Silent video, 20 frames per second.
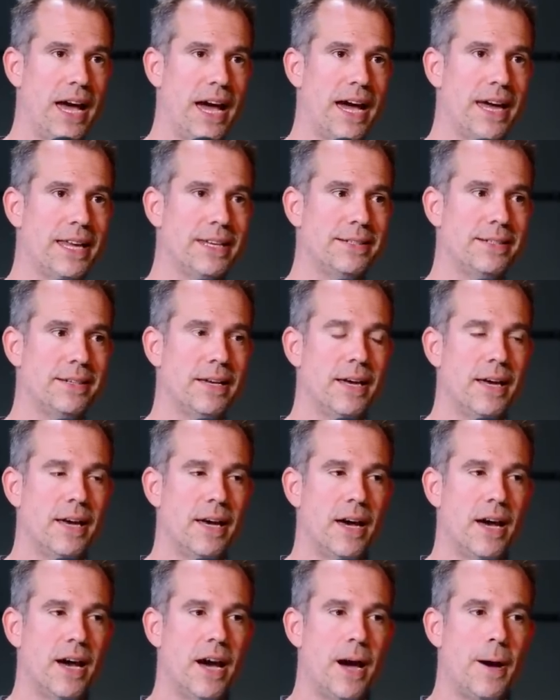And
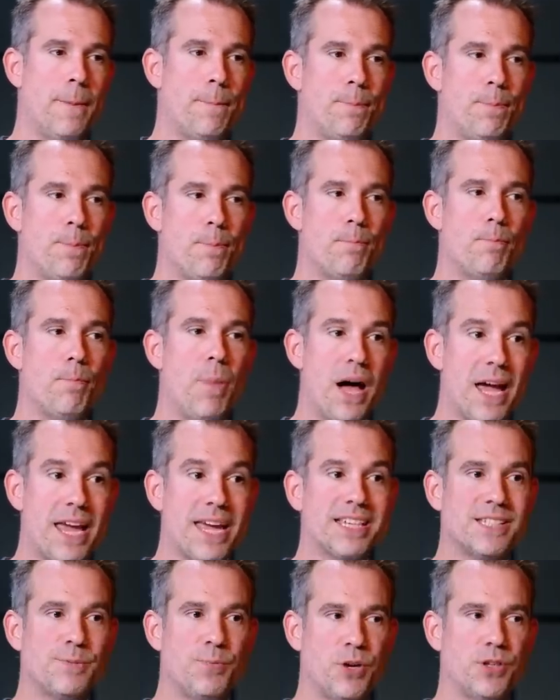my
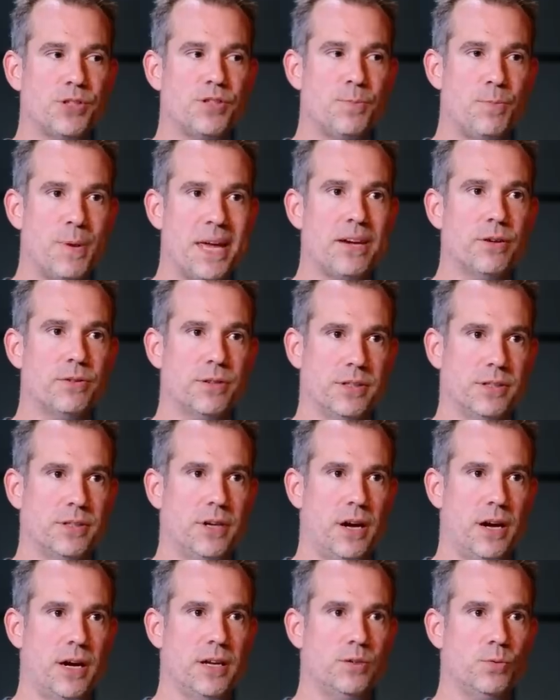experience of being on the
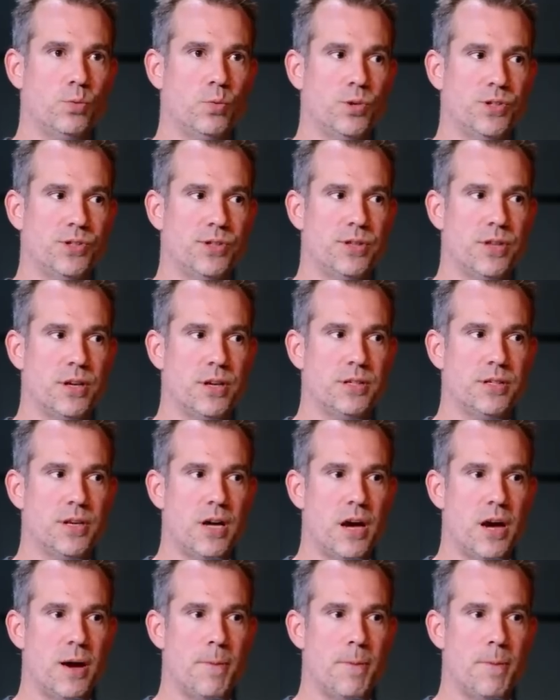diet was that